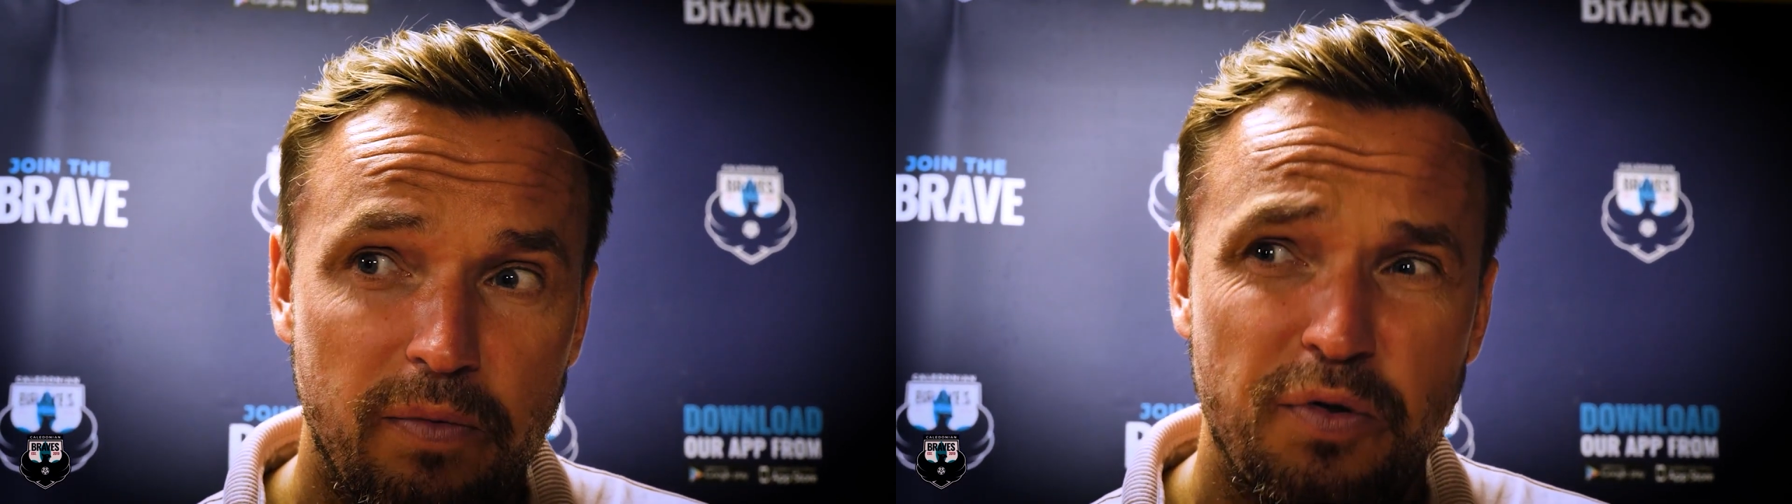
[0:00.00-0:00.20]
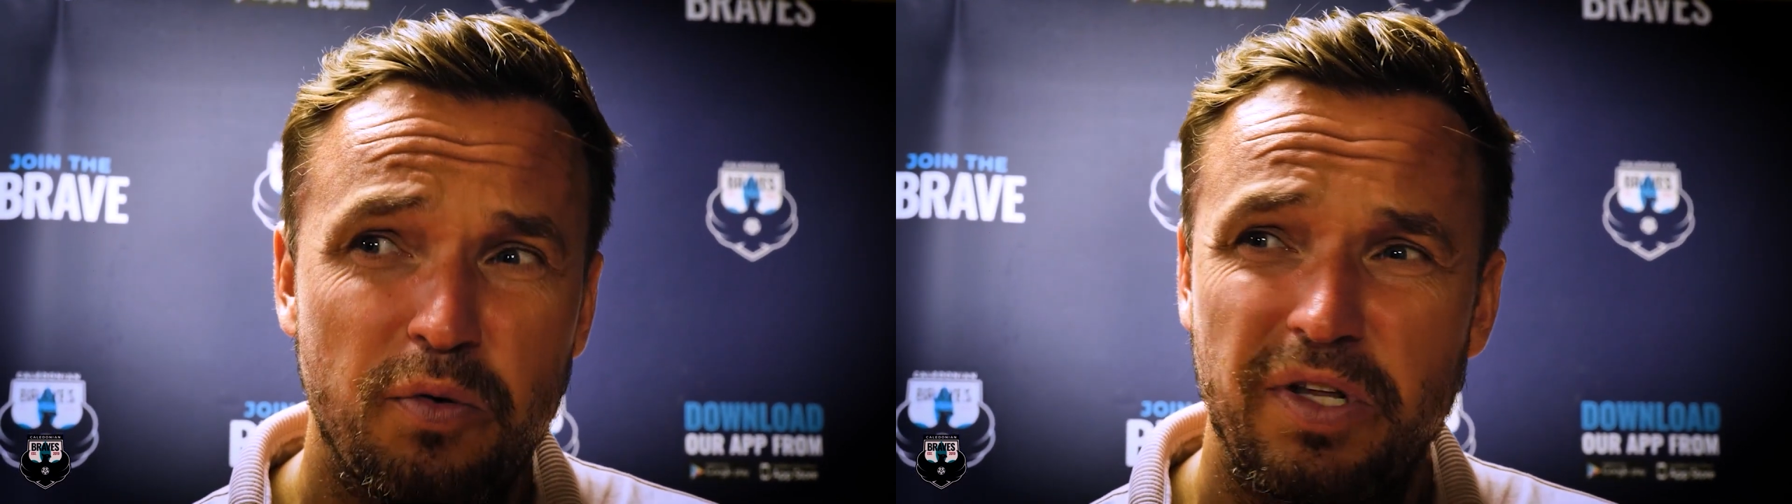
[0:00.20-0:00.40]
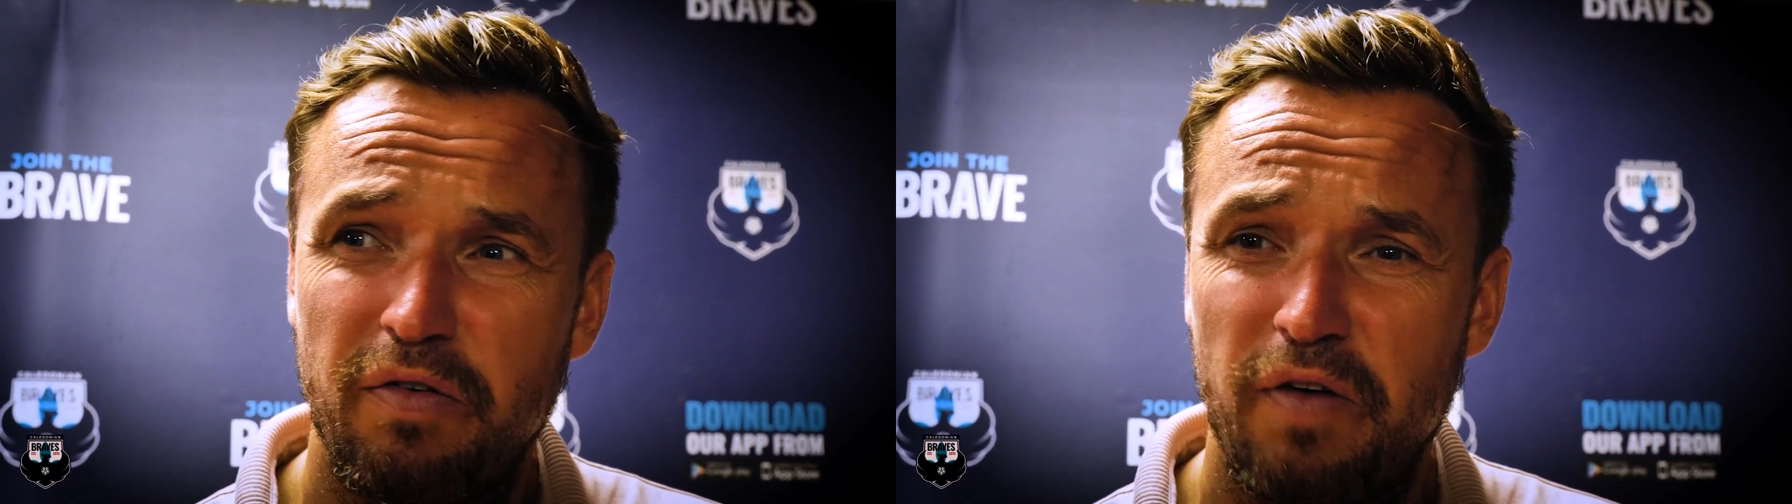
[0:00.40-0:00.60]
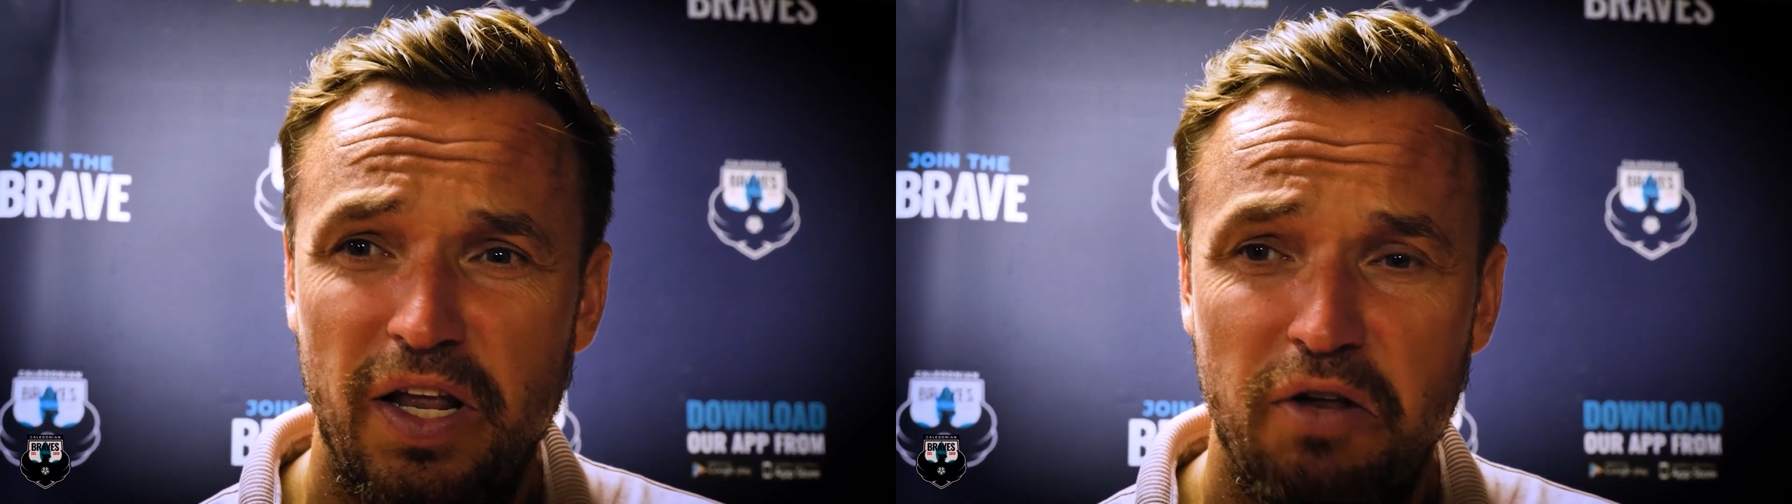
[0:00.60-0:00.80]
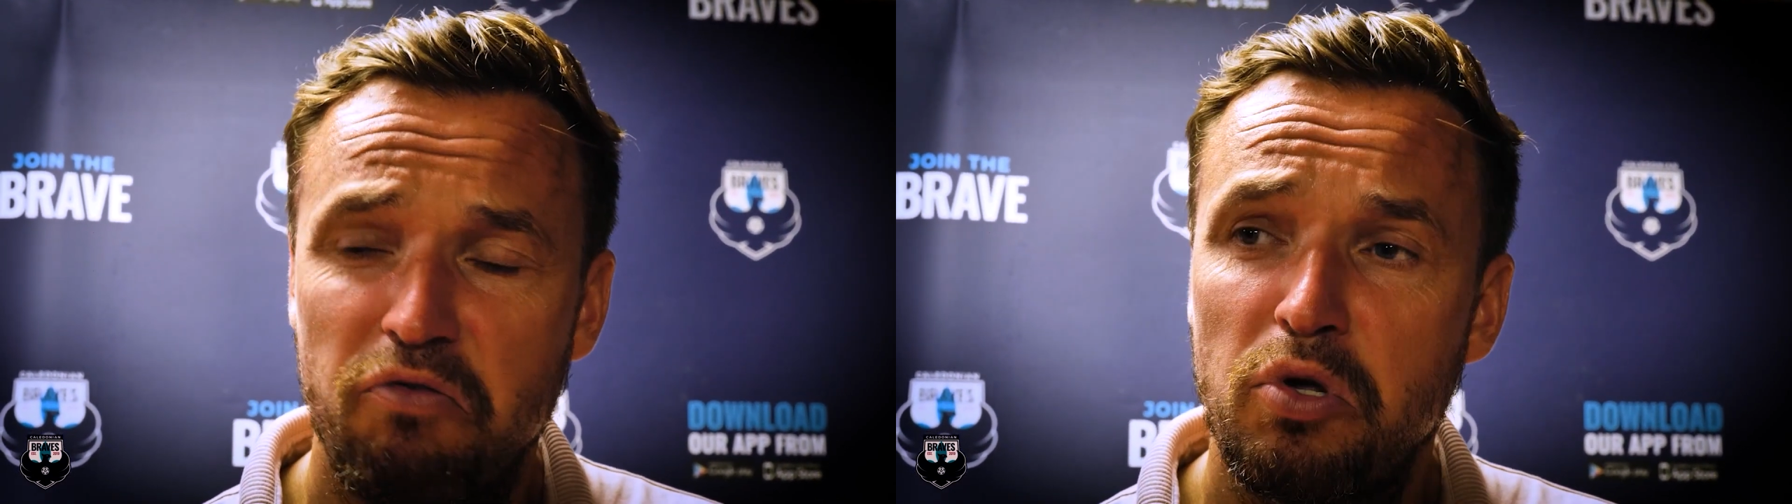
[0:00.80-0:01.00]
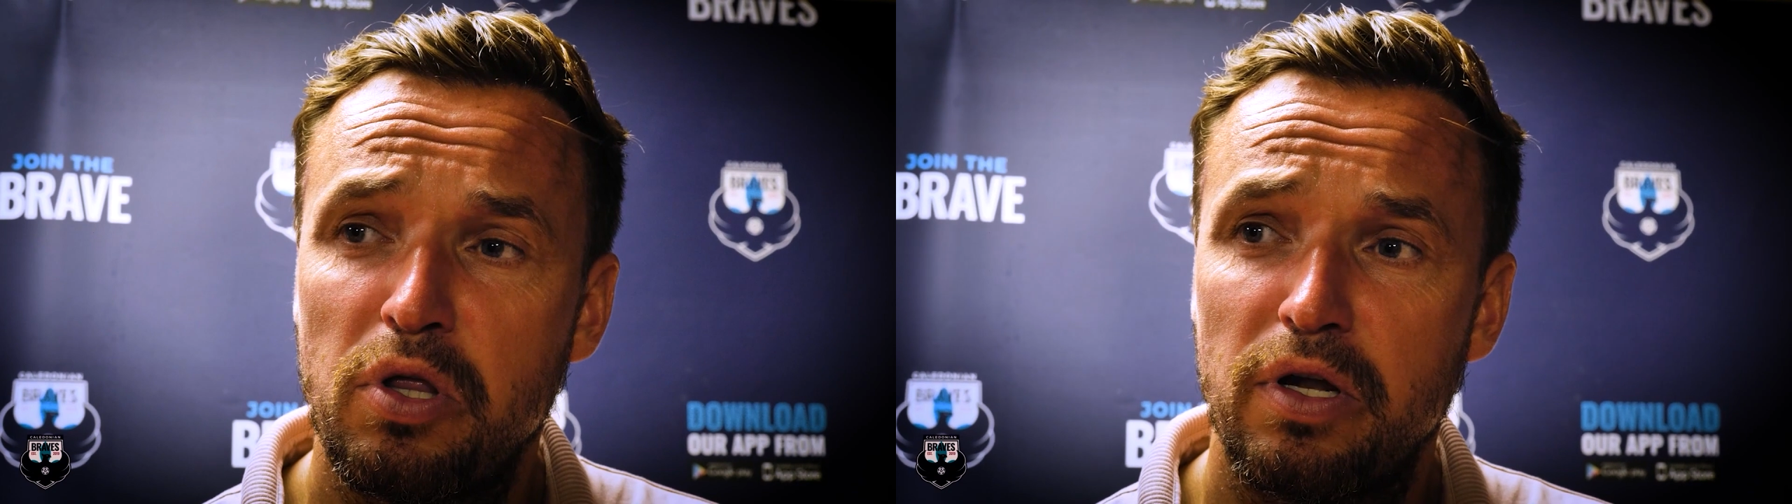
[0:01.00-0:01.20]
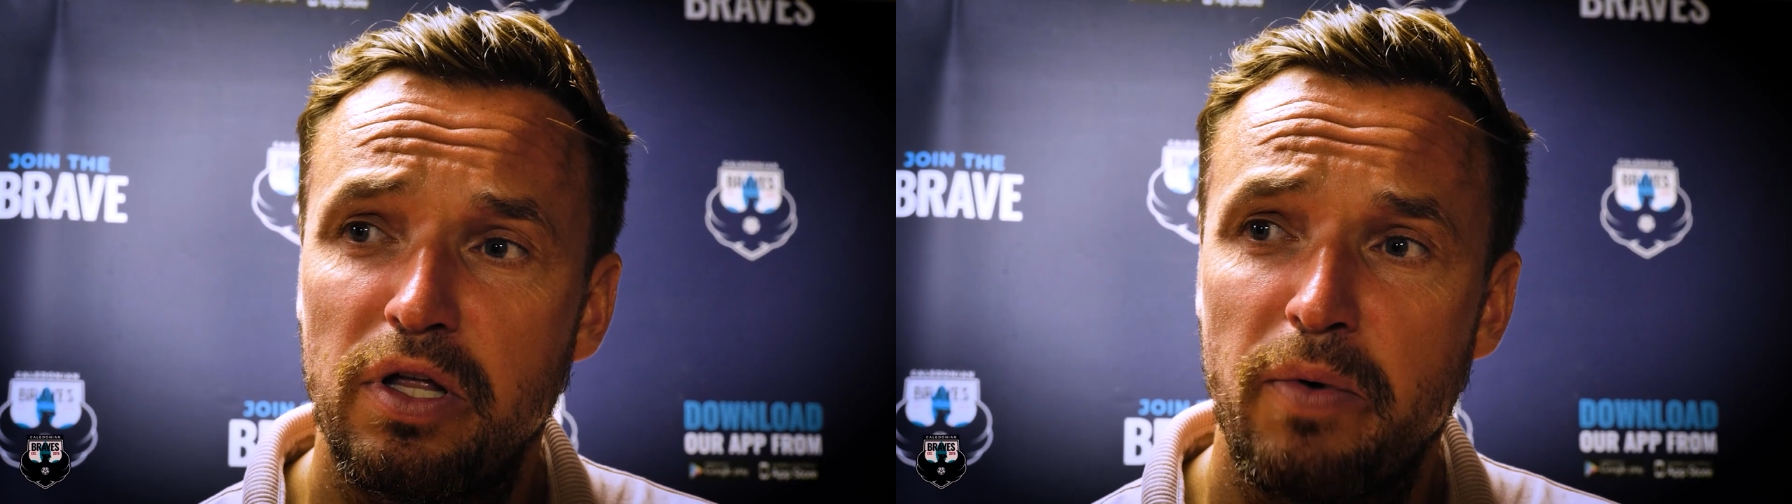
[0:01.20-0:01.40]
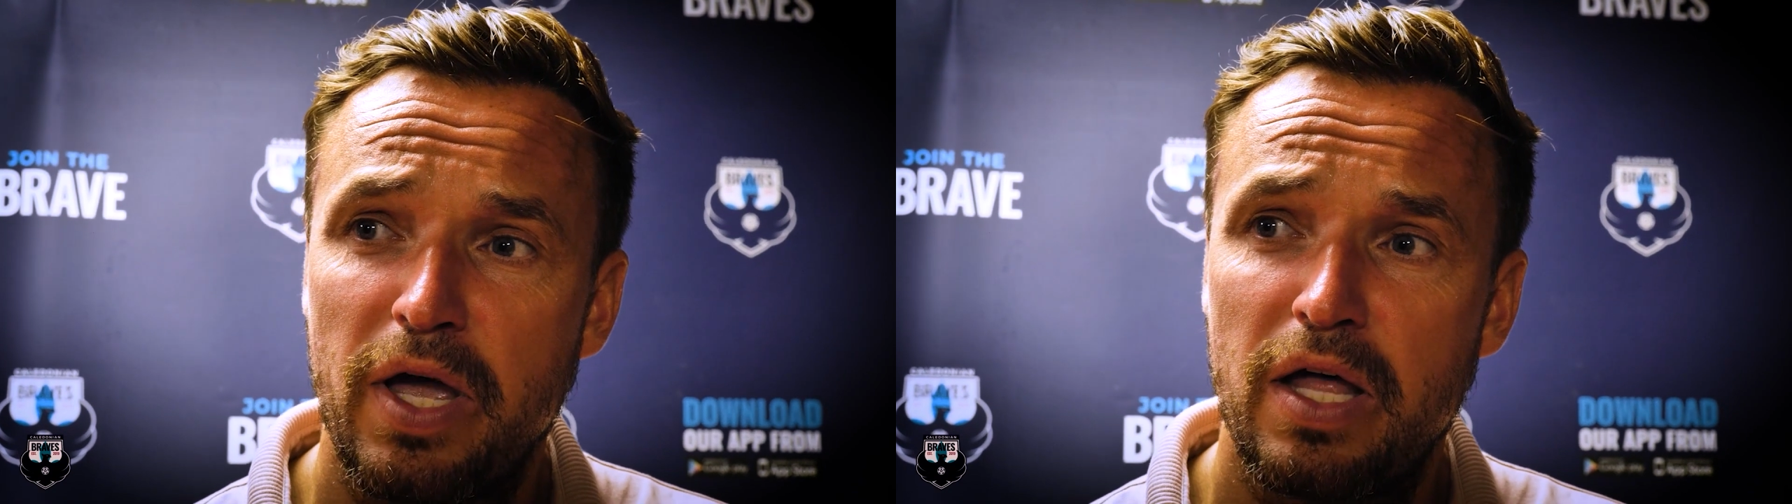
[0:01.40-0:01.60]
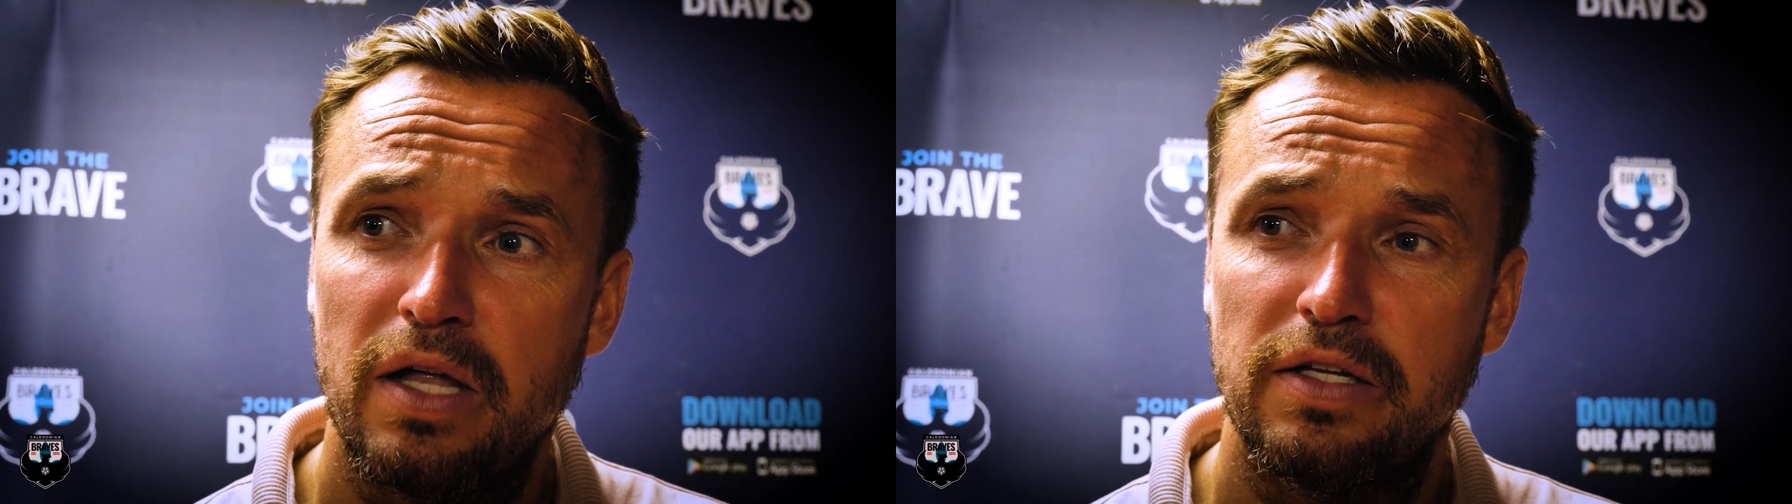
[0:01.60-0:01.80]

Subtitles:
I thought we defended really, really well.